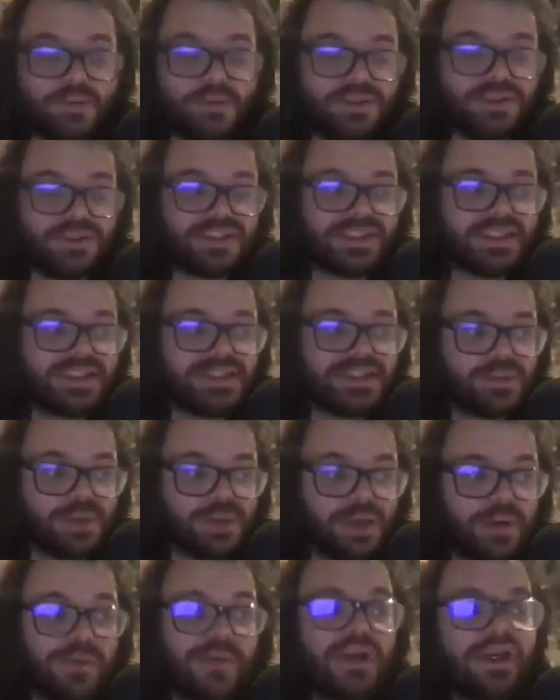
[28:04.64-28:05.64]
points this season as
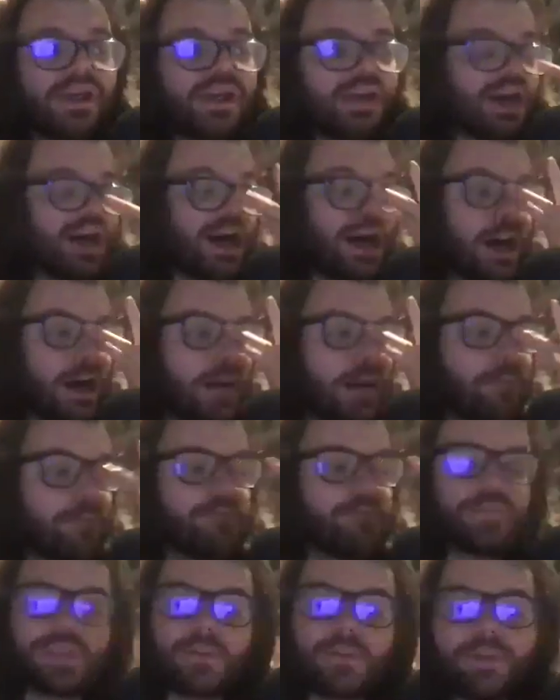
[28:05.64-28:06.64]
well. But
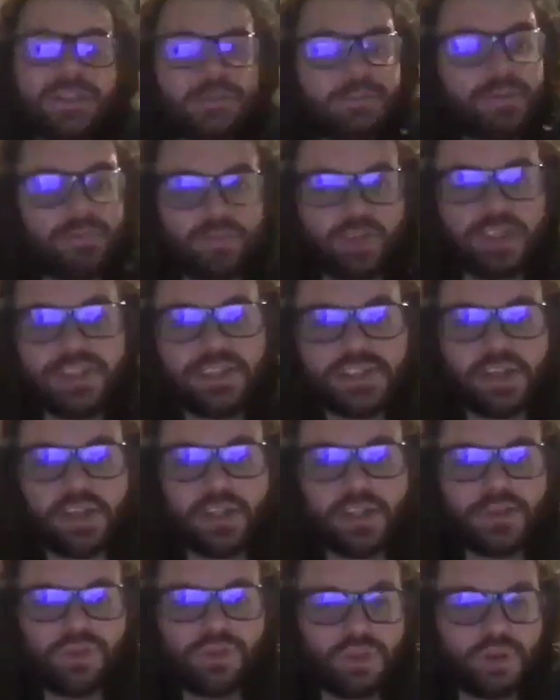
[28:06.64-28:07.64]
it's been really
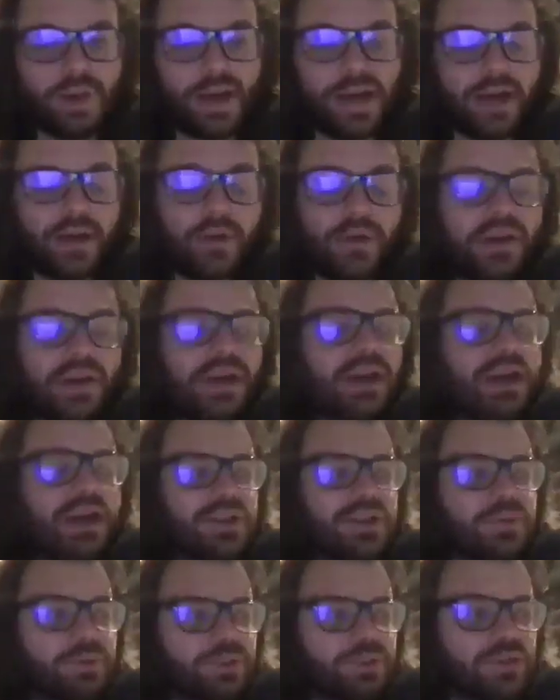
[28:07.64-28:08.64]
solid throughout,
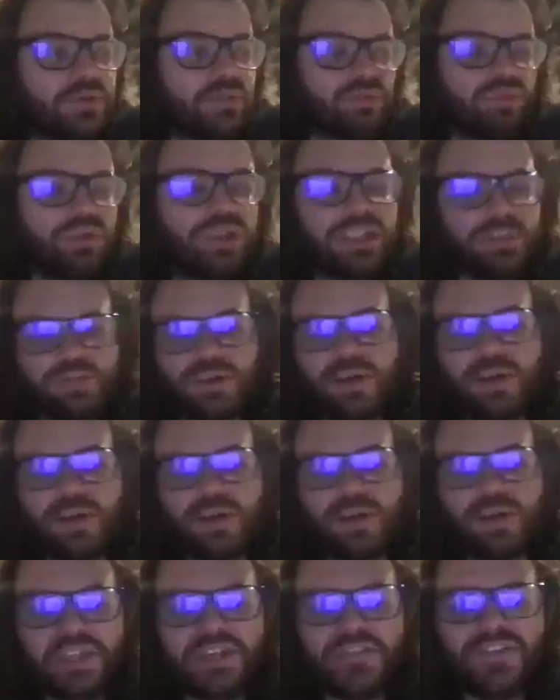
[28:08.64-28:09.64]
which is really
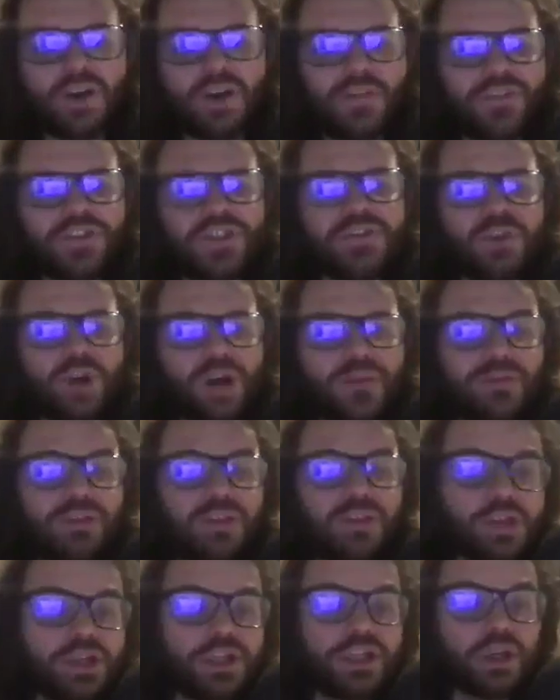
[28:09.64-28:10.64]
promising. And I think obviously you've got him
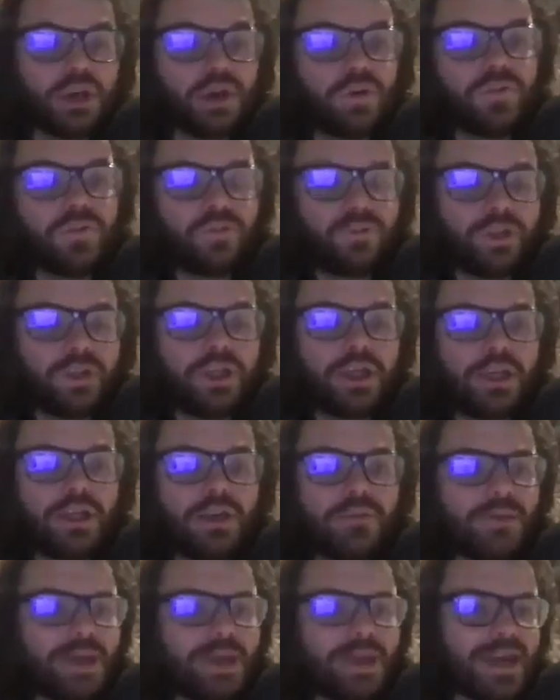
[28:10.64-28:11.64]
learning off
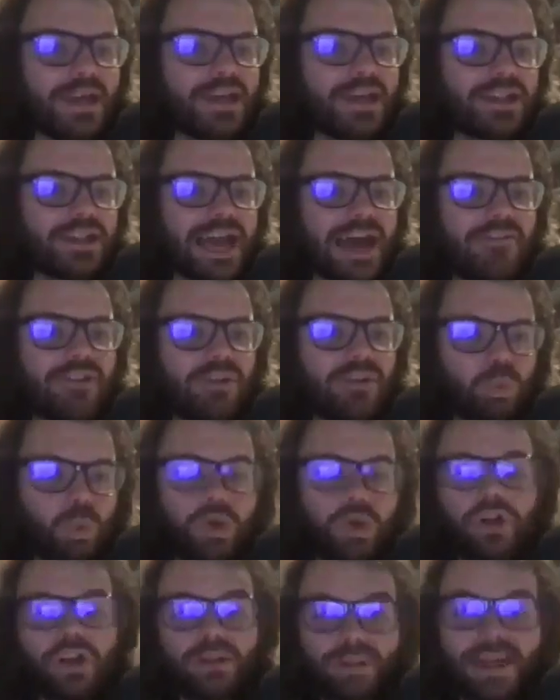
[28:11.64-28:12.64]
Beard and having
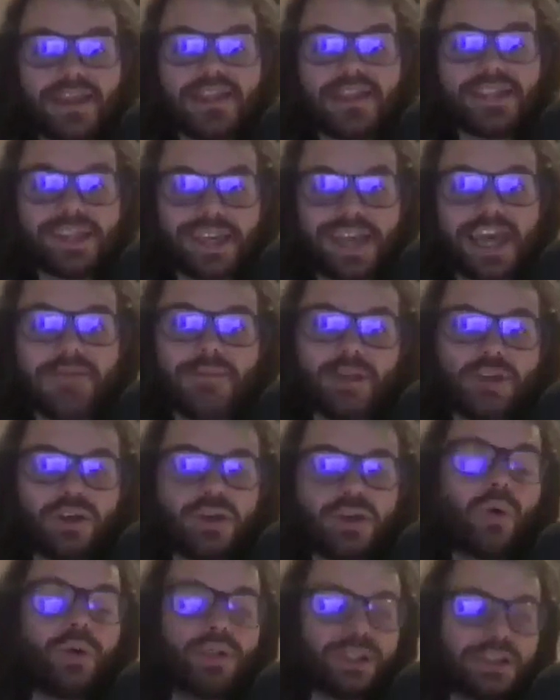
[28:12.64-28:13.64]
one of the best in the game at
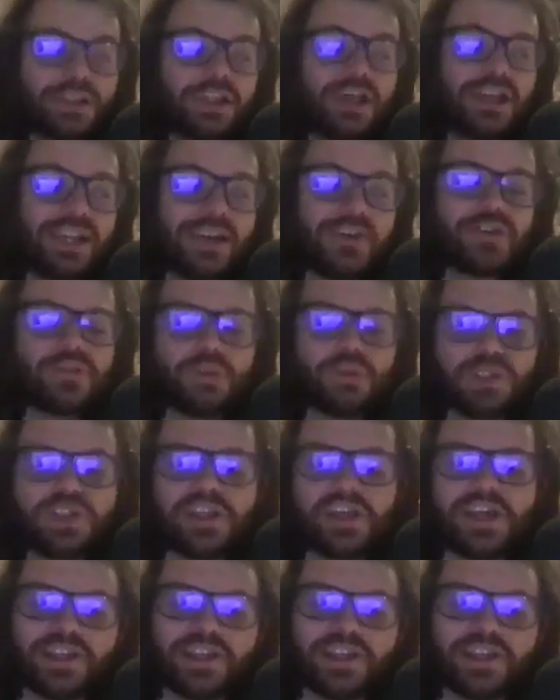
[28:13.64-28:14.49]
calling lineouts, which